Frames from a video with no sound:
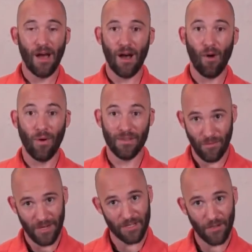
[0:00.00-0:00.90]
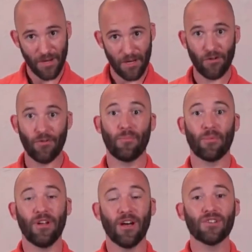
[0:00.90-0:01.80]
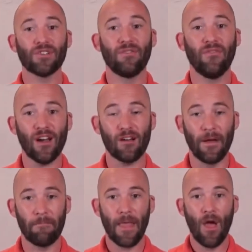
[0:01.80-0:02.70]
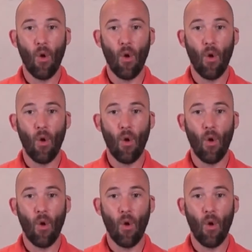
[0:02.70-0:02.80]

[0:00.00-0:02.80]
when it's going into a production environment,